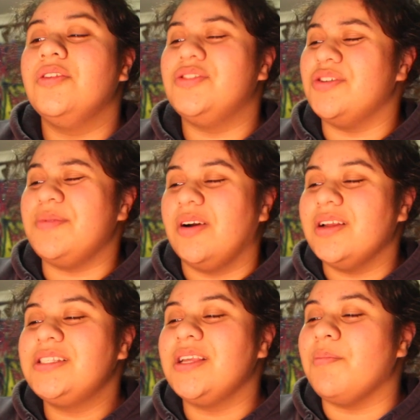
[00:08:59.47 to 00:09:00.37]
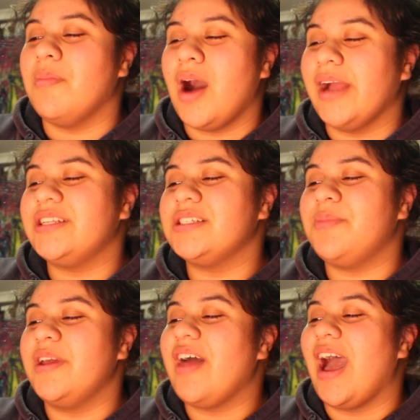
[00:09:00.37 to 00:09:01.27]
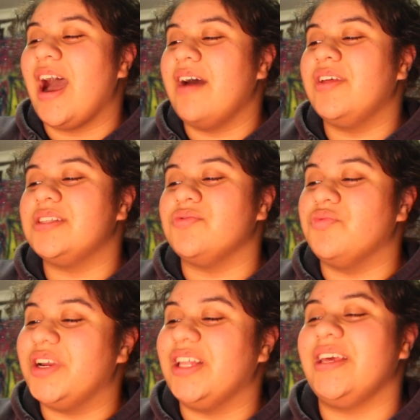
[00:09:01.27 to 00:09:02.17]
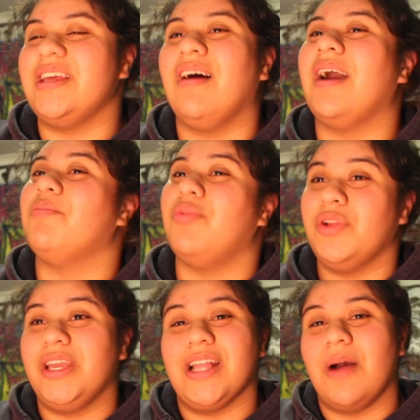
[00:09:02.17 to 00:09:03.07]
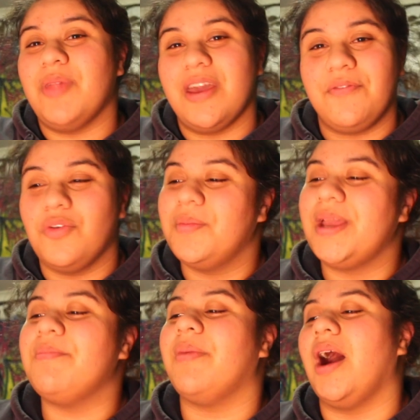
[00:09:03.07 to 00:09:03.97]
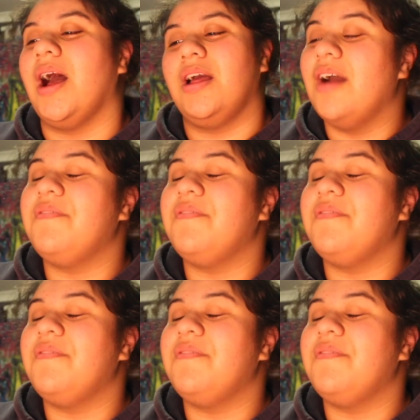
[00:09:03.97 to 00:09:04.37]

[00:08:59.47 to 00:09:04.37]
to be honest, it might just be the hat that's really like putting it up there for me, but I